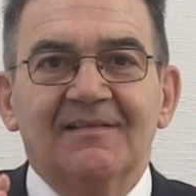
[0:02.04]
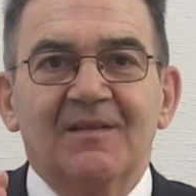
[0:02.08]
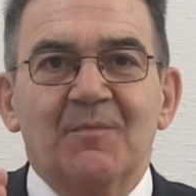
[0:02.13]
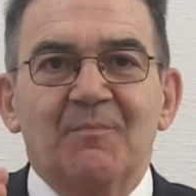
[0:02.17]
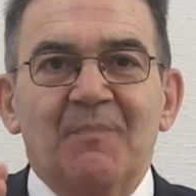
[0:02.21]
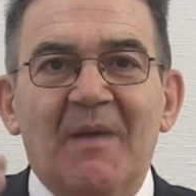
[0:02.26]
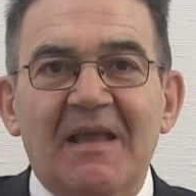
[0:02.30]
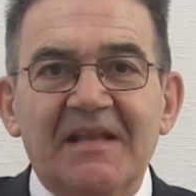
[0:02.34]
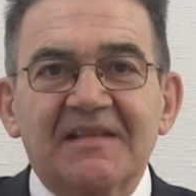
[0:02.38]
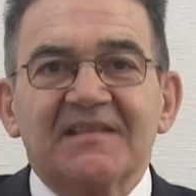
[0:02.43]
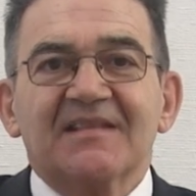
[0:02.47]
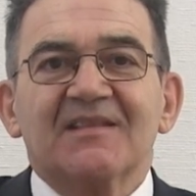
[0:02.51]
The
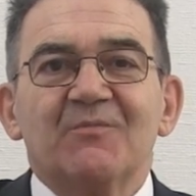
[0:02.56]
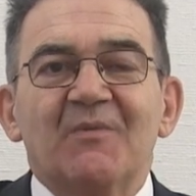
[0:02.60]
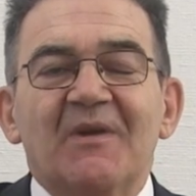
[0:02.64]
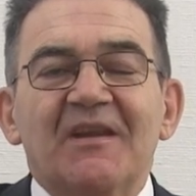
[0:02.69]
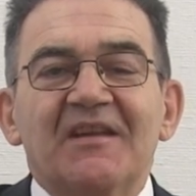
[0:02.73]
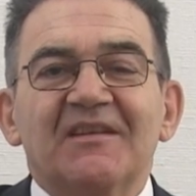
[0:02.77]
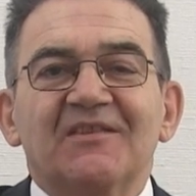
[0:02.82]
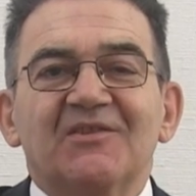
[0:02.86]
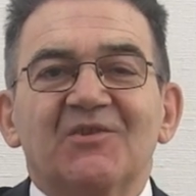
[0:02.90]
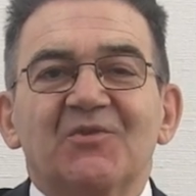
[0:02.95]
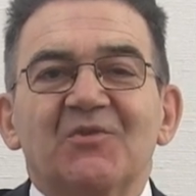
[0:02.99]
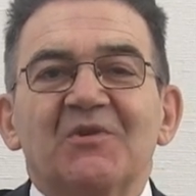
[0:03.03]
best
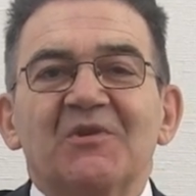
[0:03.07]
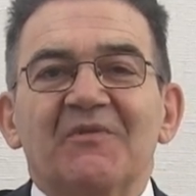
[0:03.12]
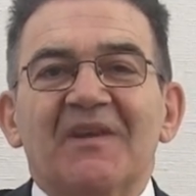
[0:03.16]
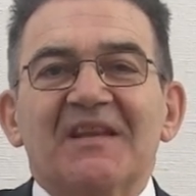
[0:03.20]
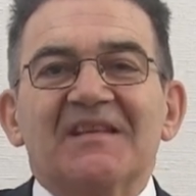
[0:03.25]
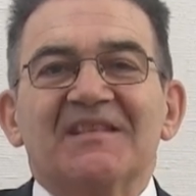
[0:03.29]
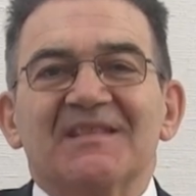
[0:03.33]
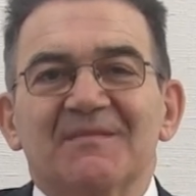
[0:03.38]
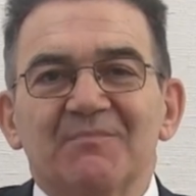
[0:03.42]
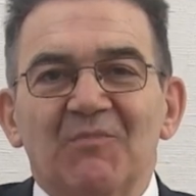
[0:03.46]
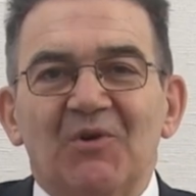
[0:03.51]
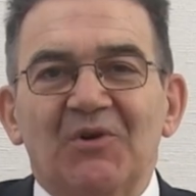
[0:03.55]
way to
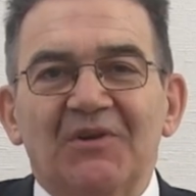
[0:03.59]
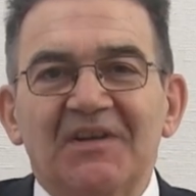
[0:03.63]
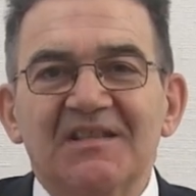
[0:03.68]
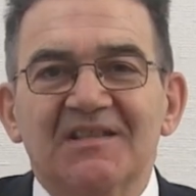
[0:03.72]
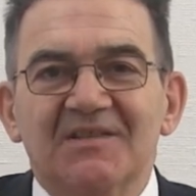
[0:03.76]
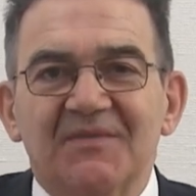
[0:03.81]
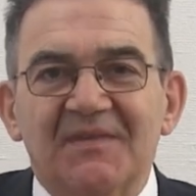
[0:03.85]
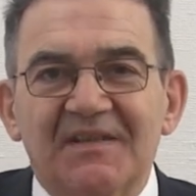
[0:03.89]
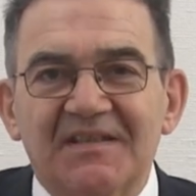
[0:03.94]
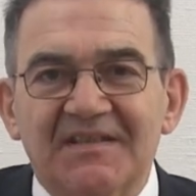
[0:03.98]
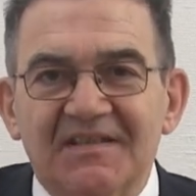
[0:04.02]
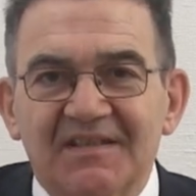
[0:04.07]
invest more
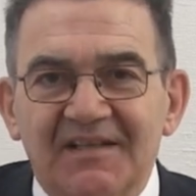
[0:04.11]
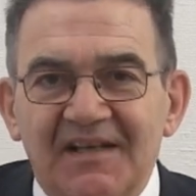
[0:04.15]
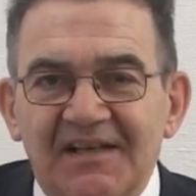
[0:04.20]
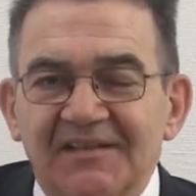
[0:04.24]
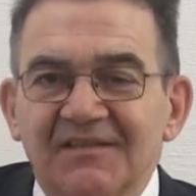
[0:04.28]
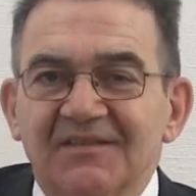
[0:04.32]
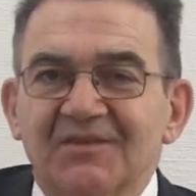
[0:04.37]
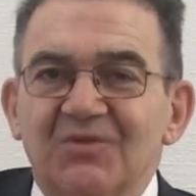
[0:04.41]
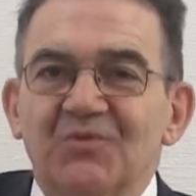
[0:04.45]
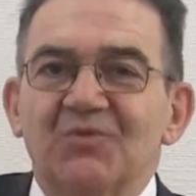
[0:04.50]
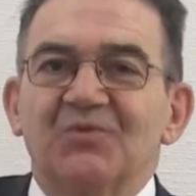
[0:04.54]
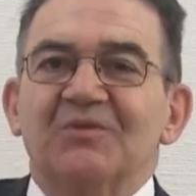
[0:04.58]
in
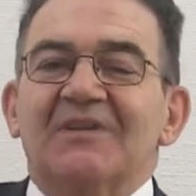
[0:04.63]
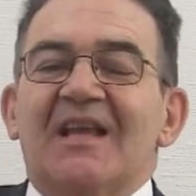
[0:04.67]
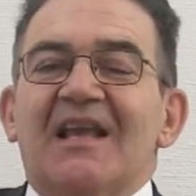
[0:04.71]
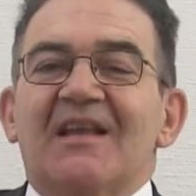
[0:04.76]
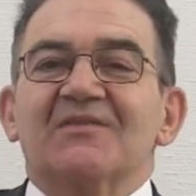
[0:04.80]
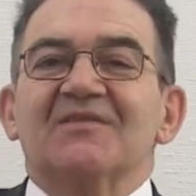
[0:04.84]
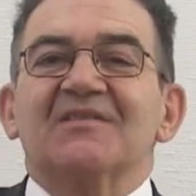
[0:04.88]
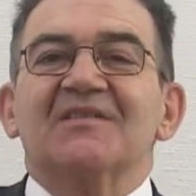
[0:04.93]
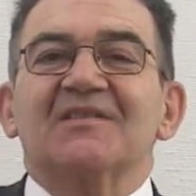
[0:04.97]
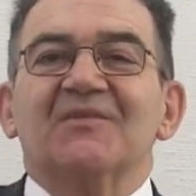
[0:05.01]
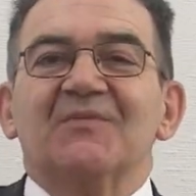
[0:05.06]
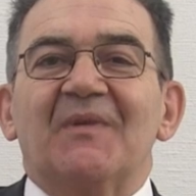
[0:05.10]
Switzerland
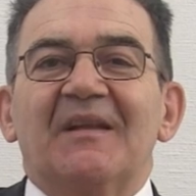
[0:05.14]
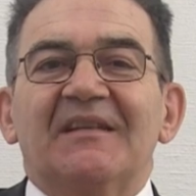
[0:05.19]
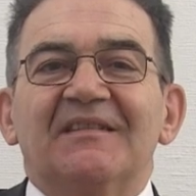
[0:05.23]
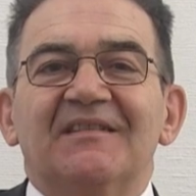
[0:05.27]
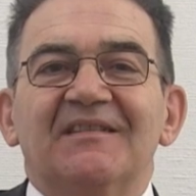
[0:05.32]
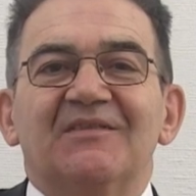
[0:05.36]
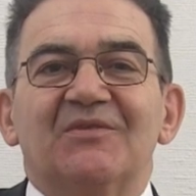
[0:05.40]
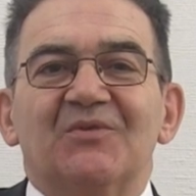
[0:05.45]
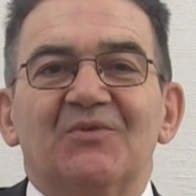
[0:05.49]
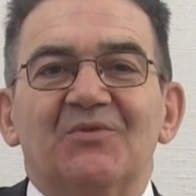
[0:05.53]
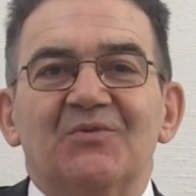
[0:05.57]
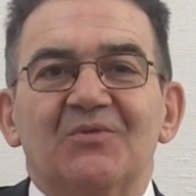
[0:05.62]

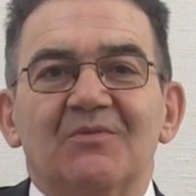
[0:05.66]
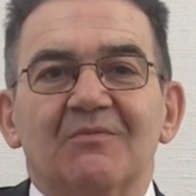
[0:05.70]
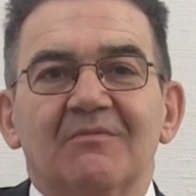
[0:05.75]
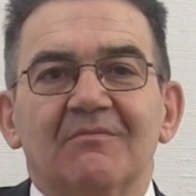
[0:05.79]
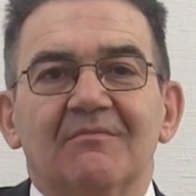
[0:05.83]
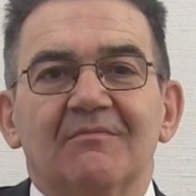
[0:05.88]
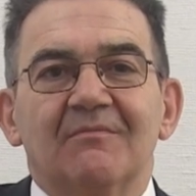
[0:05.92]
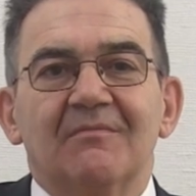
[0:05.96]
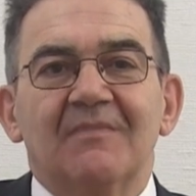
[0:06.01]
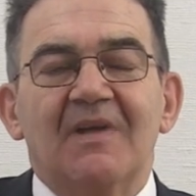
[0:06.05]
2022.